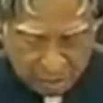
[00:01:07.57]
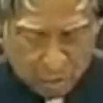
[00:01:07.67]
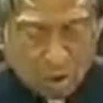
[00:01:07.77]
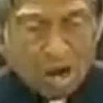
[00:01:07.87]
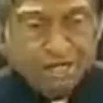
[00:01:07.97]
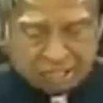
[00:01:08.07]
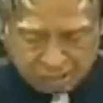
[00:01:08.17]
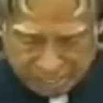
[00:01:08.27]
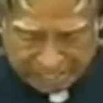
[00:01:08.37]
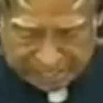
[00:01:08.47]
who
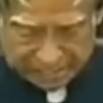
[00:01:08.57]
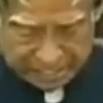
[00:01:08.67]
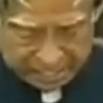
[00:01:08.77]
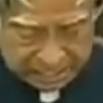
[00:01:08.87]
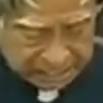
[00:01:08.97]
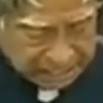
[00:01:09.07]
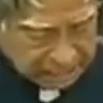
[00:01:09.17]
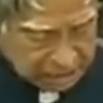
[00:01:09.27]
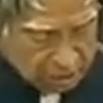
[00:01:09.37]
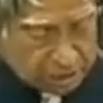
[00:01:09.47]
articulated in
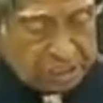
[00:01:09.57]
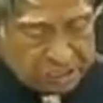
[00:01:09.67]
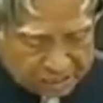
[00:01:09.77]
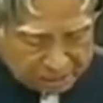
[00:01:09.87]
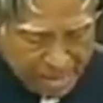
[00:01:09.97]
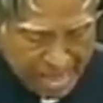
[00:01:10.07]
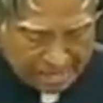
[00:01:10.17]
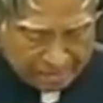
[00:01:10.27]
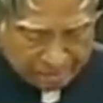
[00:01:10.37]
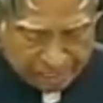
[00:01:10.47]
3000 years back
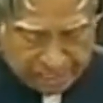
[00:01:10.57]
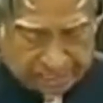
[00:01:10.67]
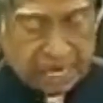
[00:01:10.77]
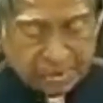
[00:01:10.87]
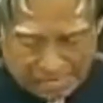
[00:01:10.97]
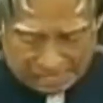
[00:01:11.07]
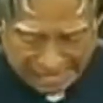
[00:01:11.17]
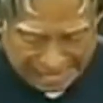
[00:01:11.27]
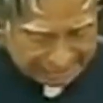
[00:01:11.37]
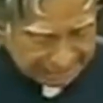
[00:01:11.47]
in Tamil
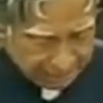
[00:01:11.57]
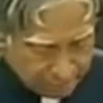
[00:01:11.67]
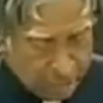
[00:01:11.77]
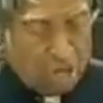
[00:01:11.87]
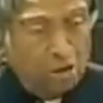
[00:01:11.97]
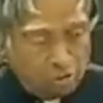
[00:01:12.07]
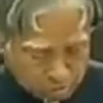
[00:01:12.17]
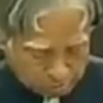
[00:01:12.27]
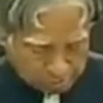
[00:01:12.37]
classic Purananur.